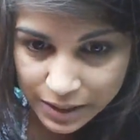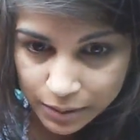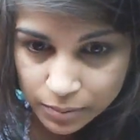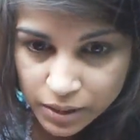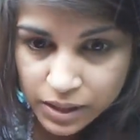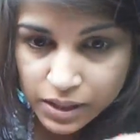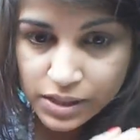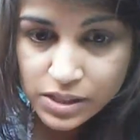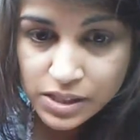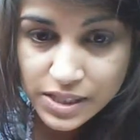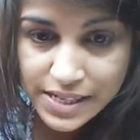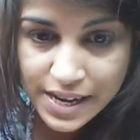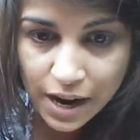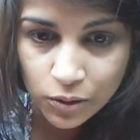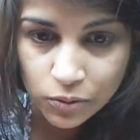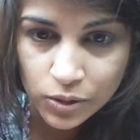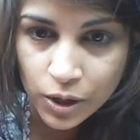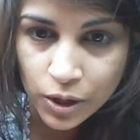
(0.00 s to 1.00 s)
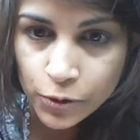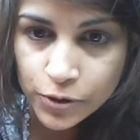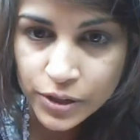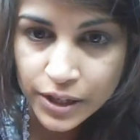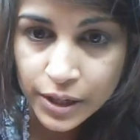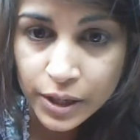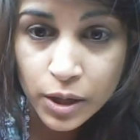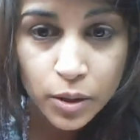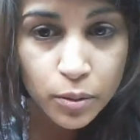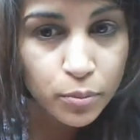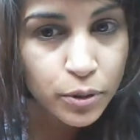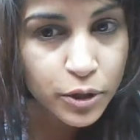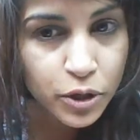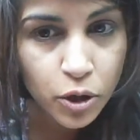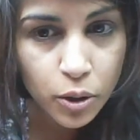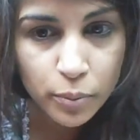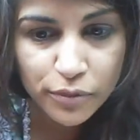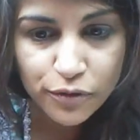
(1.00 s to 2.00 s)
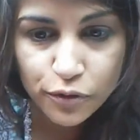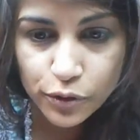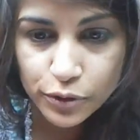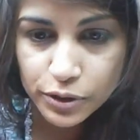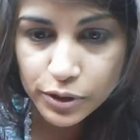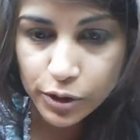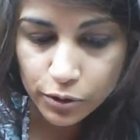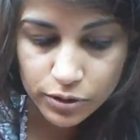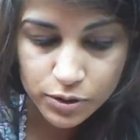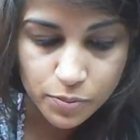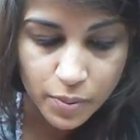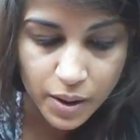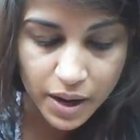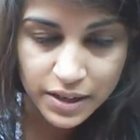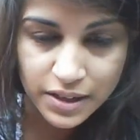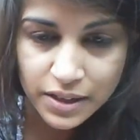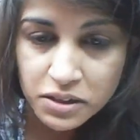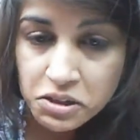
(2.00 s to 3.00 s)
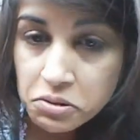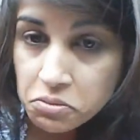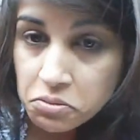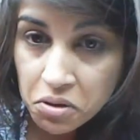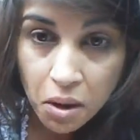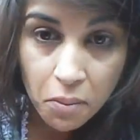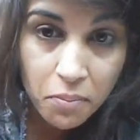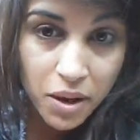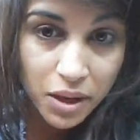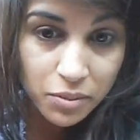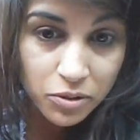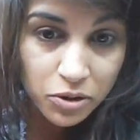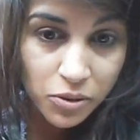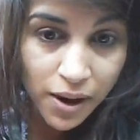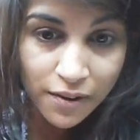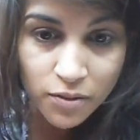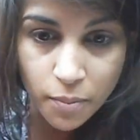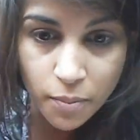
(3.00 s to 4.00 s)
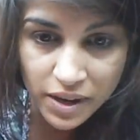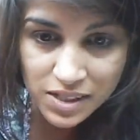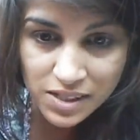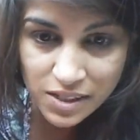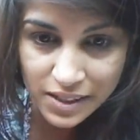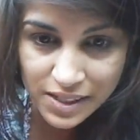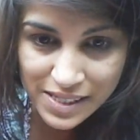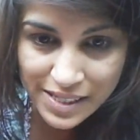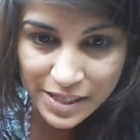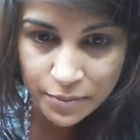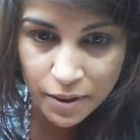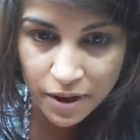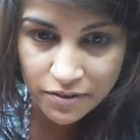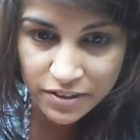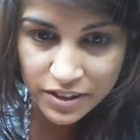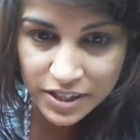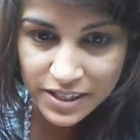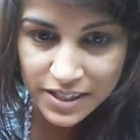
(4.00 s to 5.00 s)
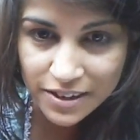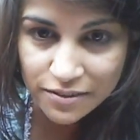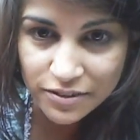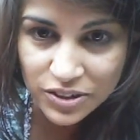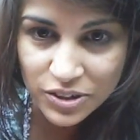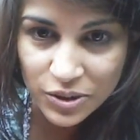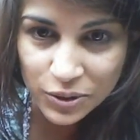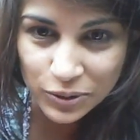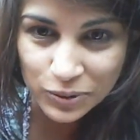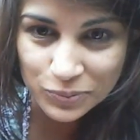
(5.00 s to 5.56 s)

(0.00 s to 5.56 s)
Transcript: So download it, put it on before you go to bed, and maybe you'll have the best night's sleep ever. You never know.